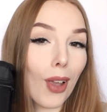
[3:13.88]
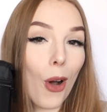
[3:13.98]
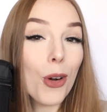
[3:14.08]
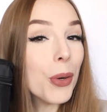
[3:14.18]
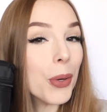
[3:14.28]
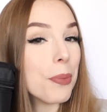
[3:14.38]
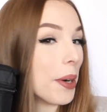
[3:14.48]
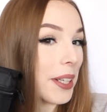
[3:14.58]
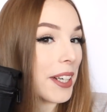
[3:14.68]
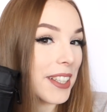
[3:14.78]
Ohuhu
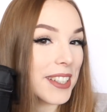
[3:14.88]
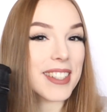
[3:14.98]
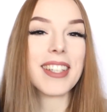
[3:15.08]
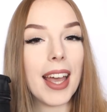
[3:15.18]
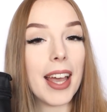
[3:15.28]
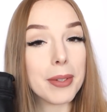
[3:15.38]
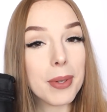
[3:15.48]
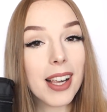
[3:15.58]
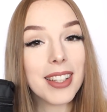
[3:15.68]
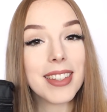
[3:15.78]
markers. And
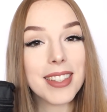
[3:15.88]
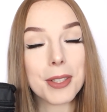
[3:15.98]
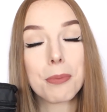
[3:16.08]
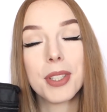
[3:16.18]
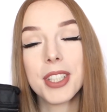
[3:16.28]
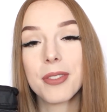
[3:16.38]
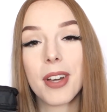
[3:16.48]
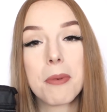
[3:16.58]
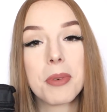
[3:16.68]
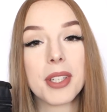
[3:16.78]
well, these are pretty
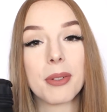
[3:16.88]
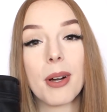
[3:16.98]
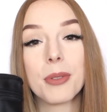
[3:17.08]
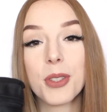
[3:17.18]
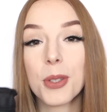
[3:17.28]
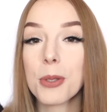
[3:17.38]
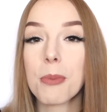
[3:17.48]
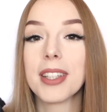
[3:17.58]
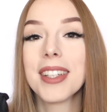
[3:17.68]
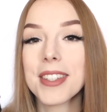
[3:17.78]
famous around YouTube
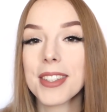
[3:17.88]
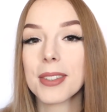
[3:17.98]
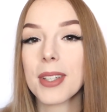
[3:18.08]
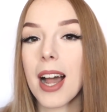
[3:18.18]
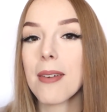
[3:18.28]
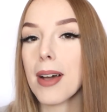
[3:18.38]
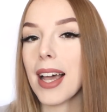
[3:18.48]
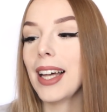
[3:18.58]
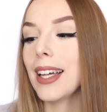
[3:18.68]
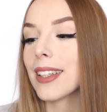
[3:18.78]
and Instagram,
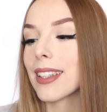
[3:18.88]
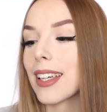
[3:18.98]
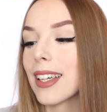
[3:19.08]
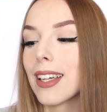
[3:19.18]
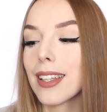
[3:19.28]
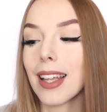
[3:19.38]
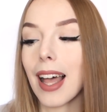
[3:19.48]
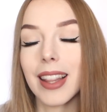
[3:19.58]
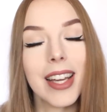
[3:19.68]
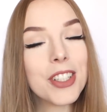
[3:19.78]
and
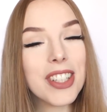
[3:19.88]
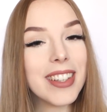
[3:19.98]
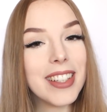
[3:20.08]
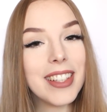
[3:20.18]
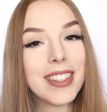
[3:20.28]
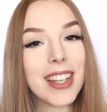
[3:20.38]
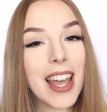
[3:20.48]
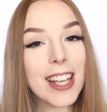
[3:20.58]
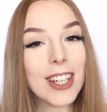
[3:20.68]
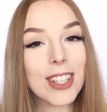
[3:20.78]
allegedly
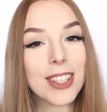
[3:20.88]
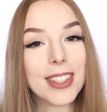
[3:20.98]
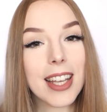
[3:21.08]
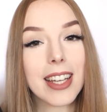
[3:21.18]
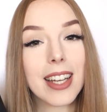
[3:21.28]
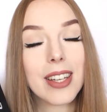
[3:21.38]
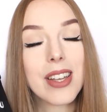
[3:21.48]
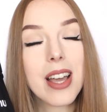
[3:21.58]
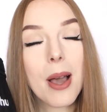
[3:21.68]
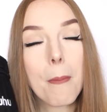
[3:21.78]
they are the
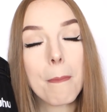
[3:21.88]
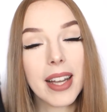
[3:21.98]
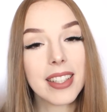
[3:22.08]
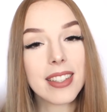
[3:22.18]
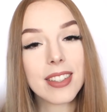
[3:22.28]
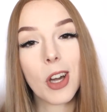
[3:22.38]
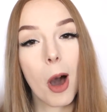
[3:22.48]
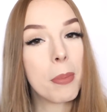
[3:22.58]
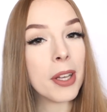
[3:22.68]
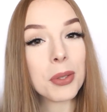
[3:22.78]
best
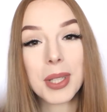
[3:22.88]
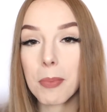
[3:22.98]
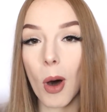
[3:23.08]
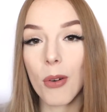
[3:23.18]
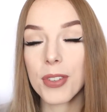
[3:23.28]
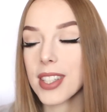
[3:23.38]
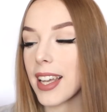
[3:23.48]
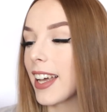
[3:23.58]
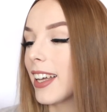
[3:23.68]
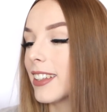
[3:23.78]
Copic ripoffs,
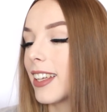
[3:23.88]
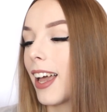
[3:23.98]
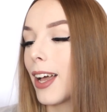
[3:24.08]
and